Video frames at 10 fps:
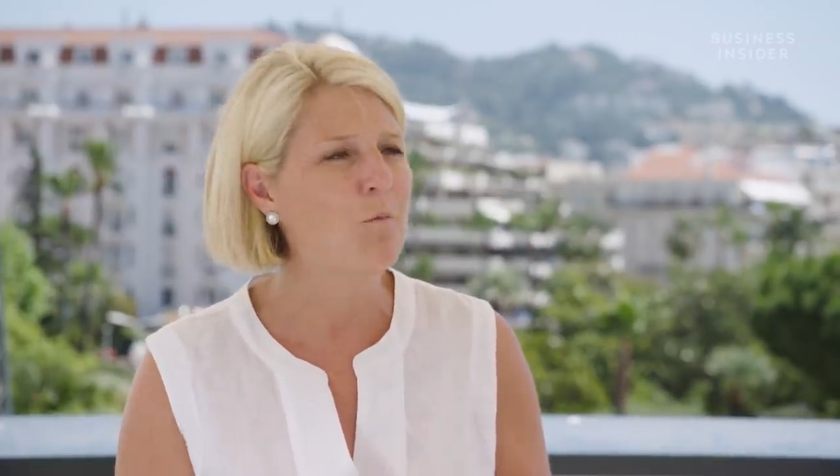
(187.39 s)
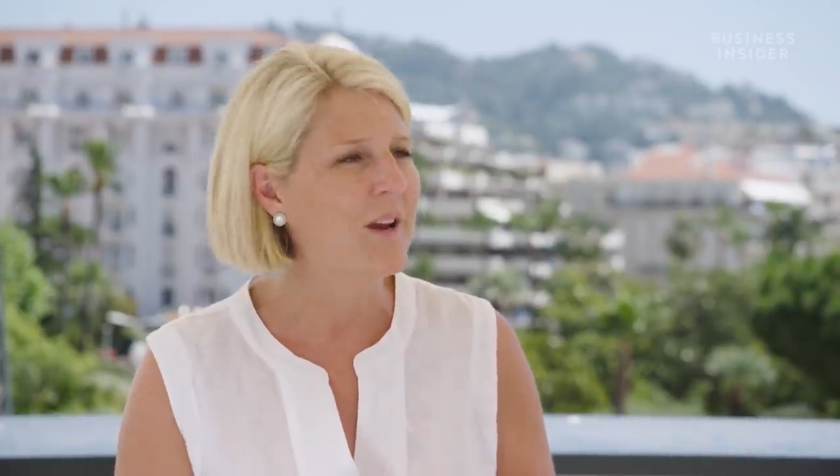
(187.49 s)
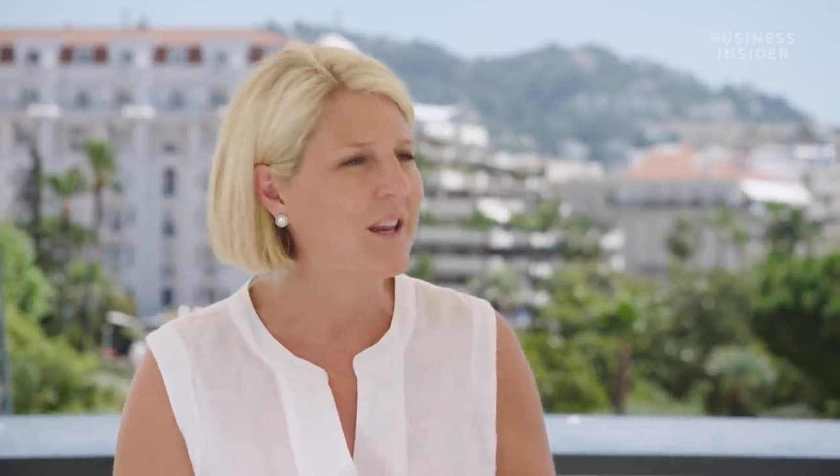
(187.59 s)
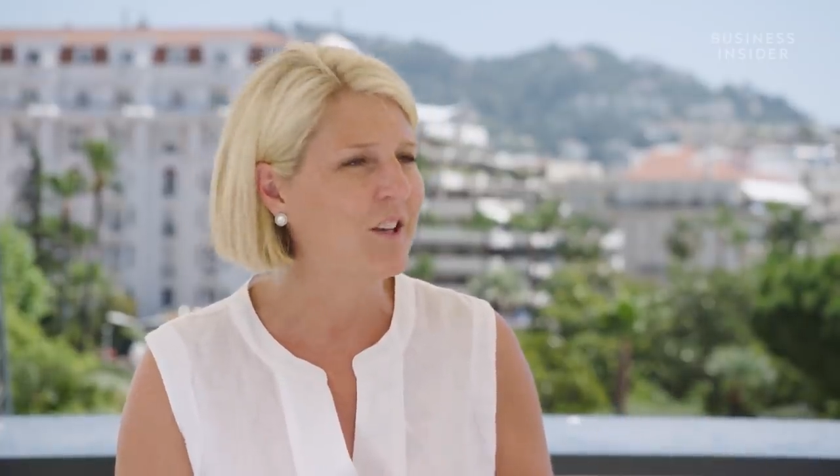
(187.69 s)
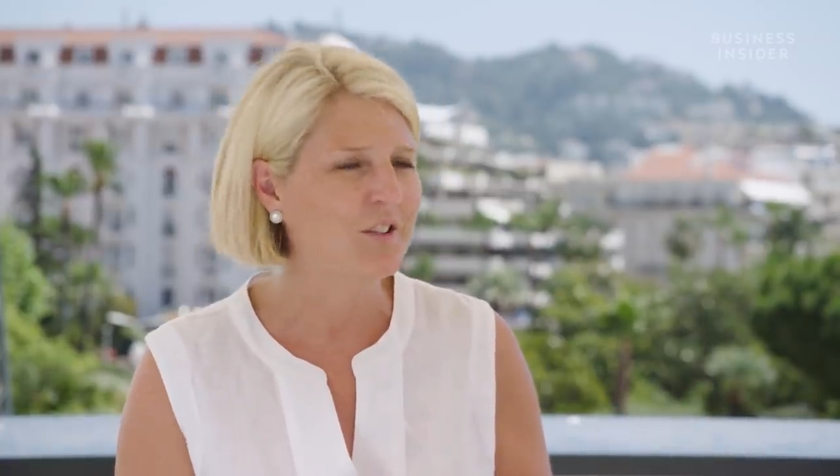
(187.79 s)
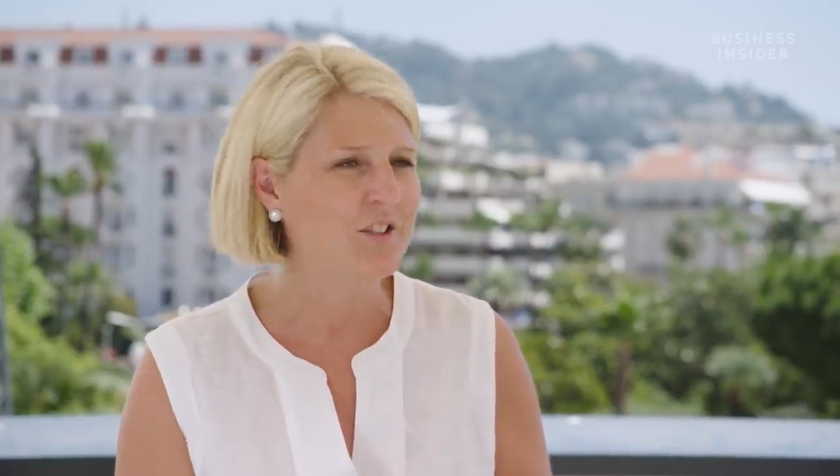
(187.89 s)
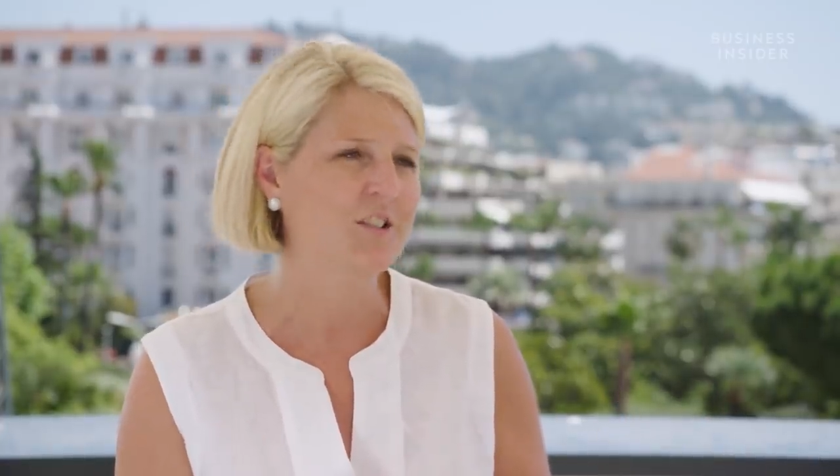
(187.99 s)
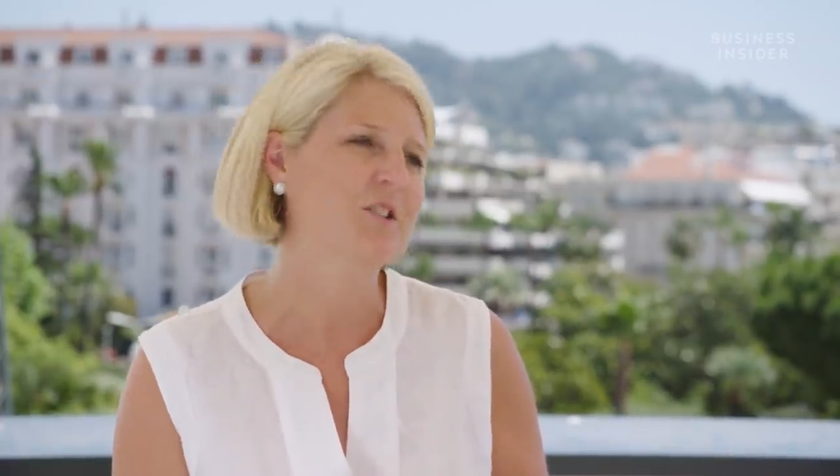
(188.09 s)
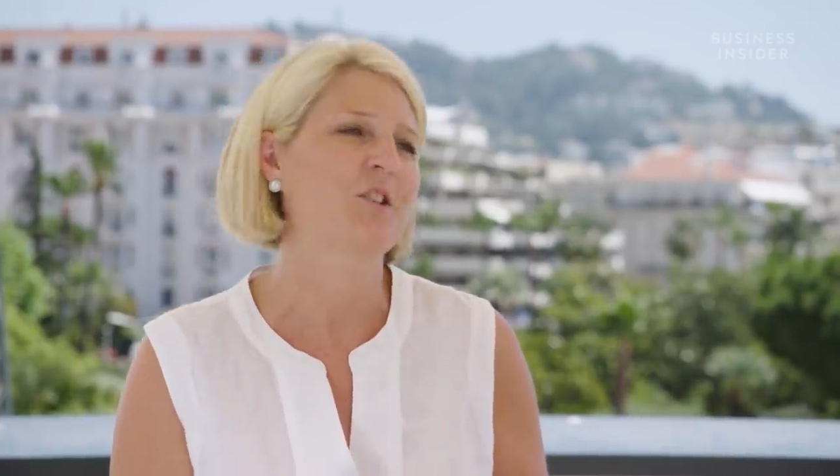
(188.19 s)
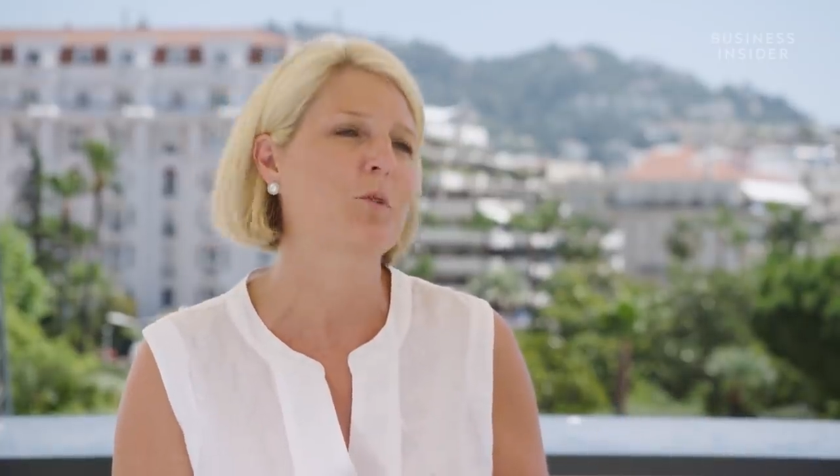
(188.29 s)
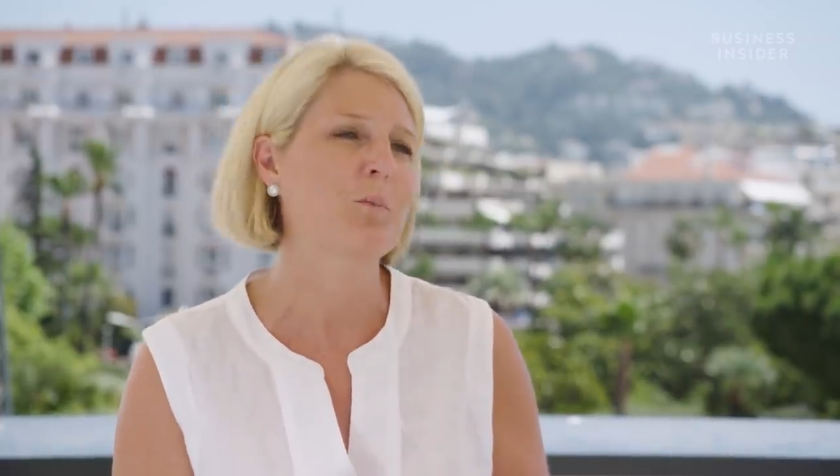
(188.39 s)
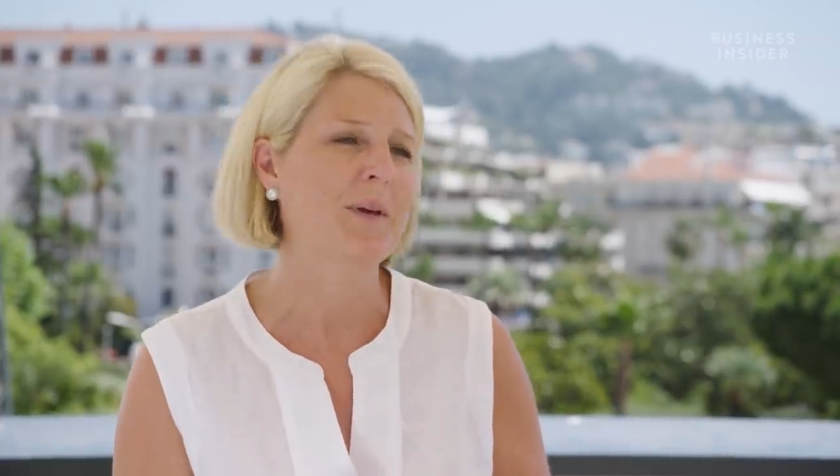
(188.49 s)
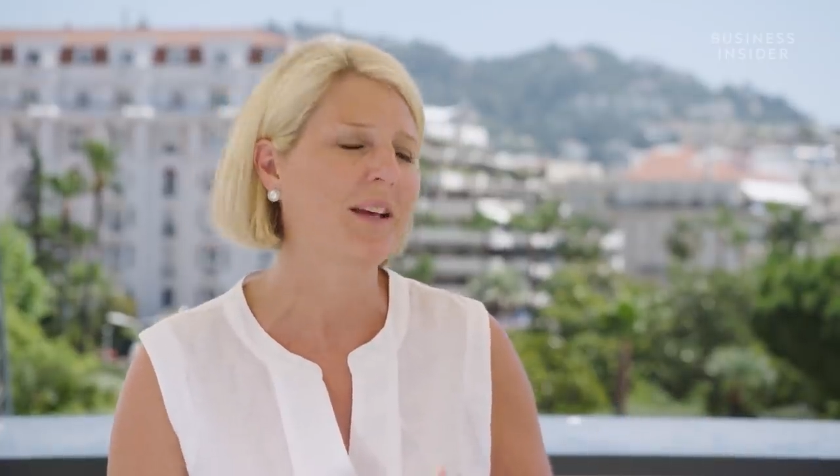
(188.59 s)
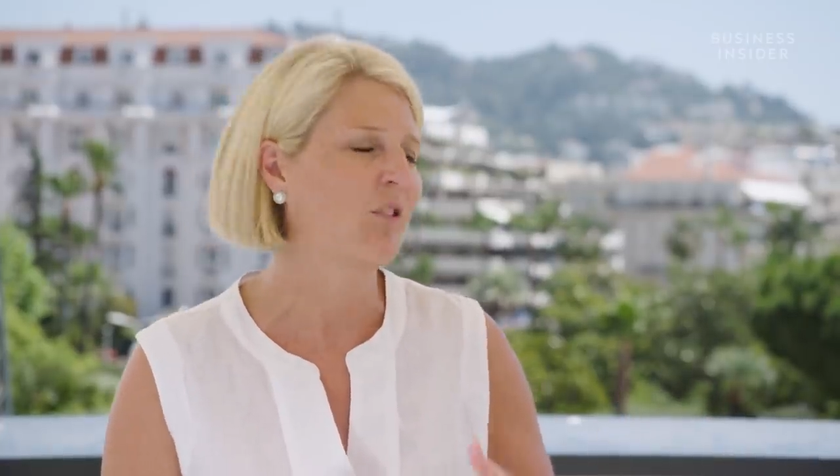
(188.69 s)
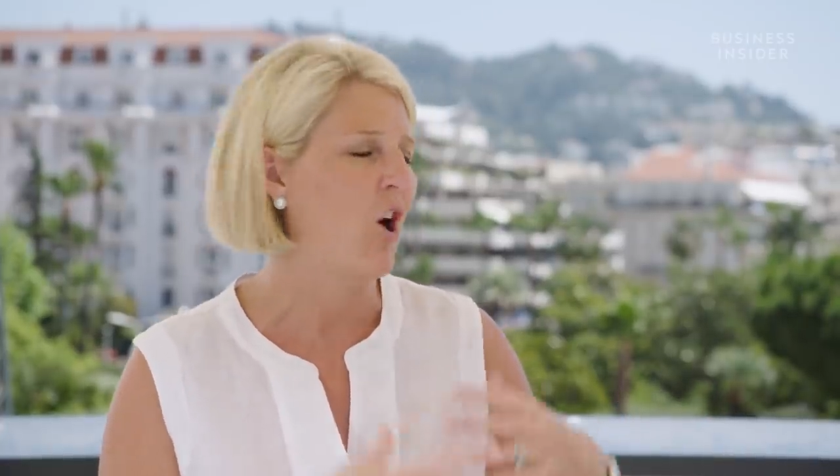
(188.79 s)
We used to do
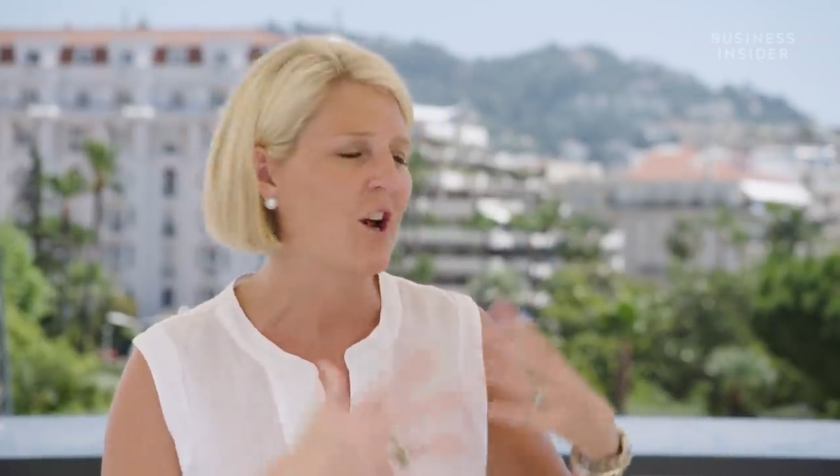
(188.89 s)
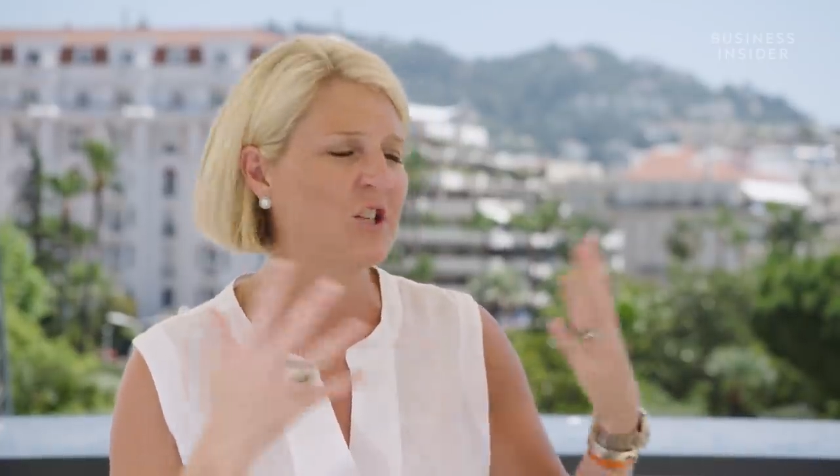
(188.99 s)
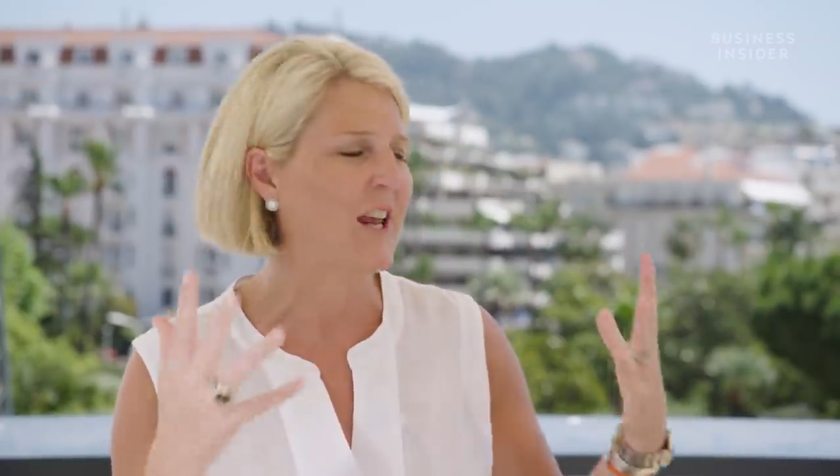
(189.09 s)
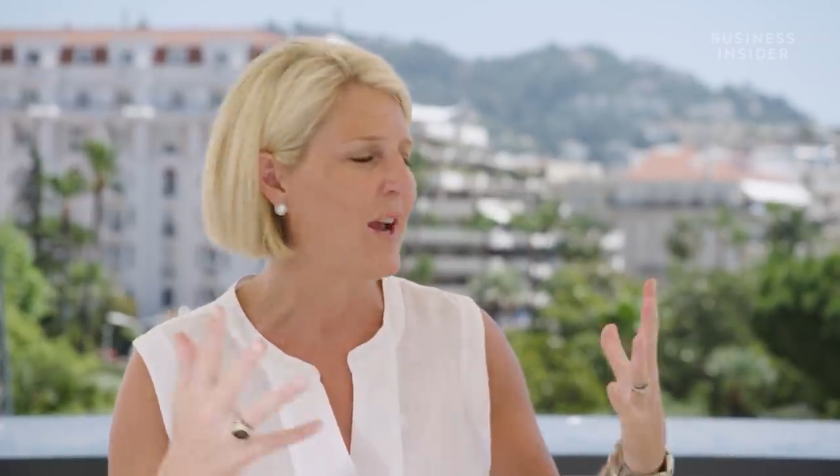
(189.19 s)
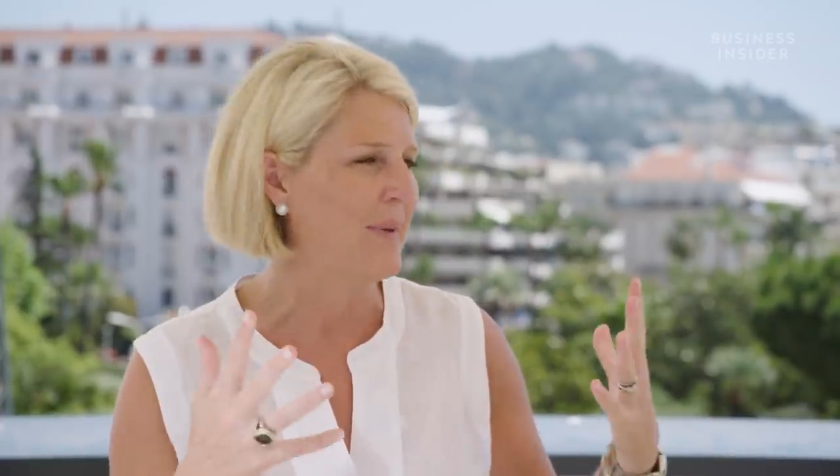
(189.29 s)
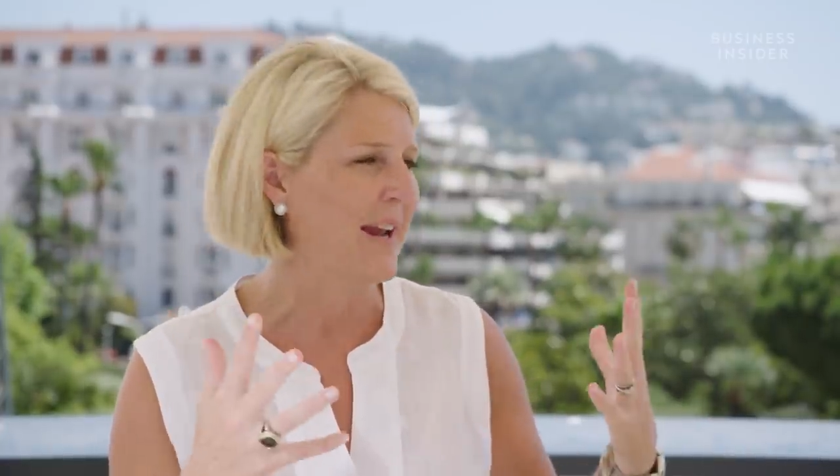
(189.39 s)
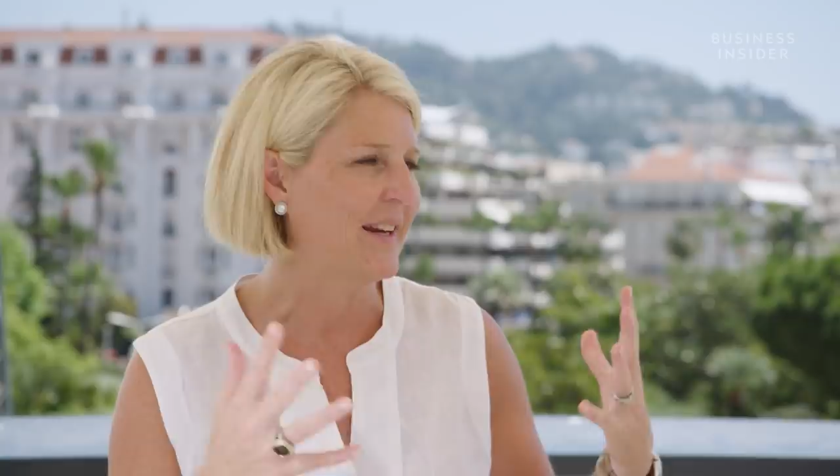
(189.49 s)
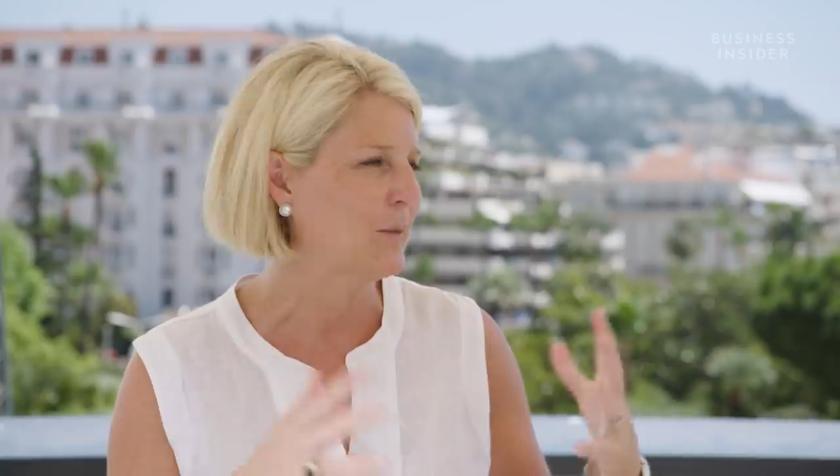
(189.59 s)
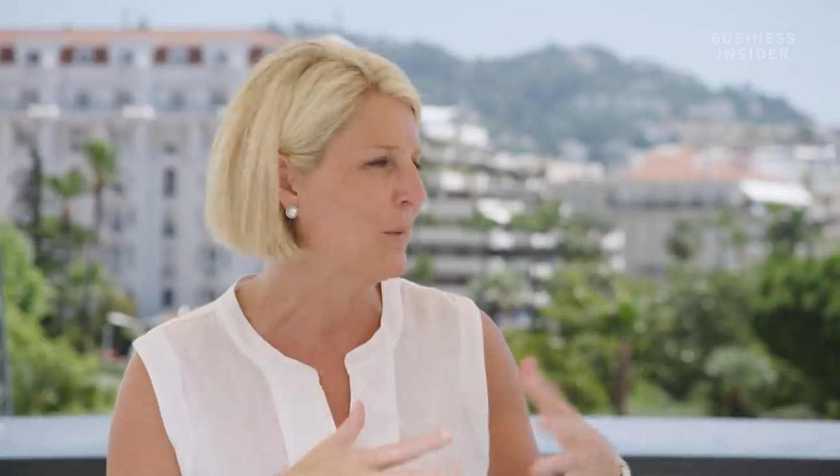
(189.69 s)
big launch campaigns.